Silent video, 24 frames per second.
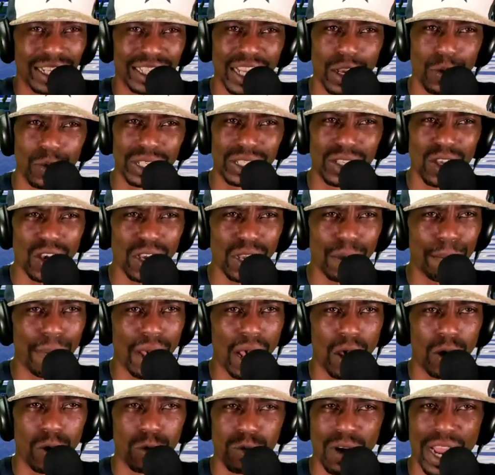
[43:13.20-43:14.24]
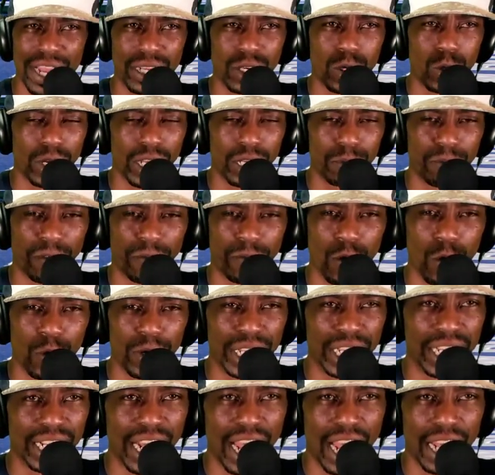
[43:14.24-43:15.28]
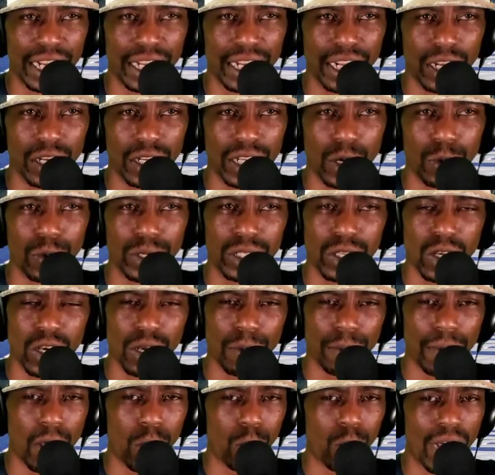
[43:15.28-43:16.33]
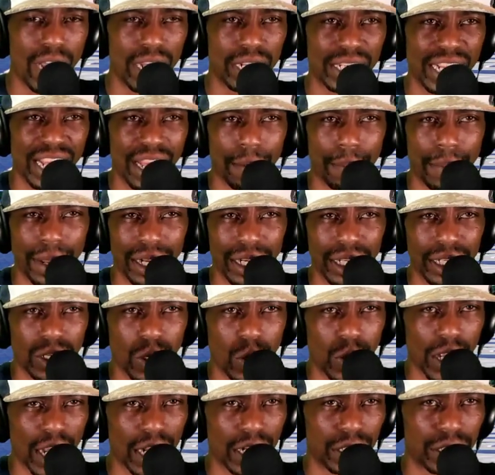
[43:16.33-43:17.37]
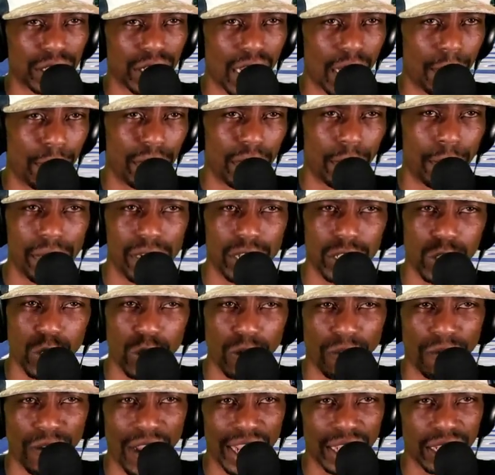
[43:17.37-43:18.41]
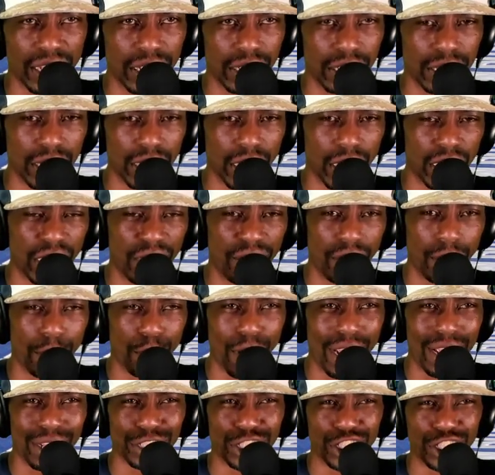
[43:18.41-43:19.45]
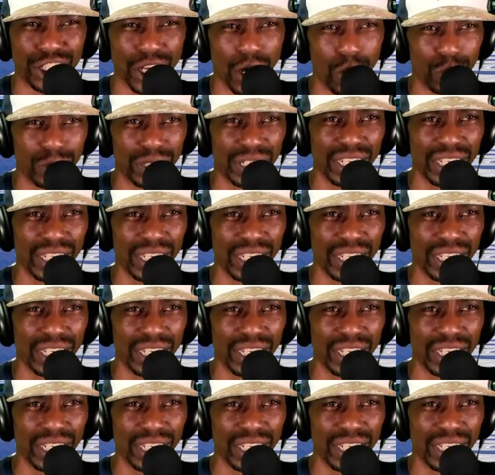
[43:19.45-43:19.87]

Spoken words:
can we talk about right quick before we get out of here? Can we talk about why Dan Bailey don't got a job in the Minnesota Vikings and the Cleveland Browns choked it?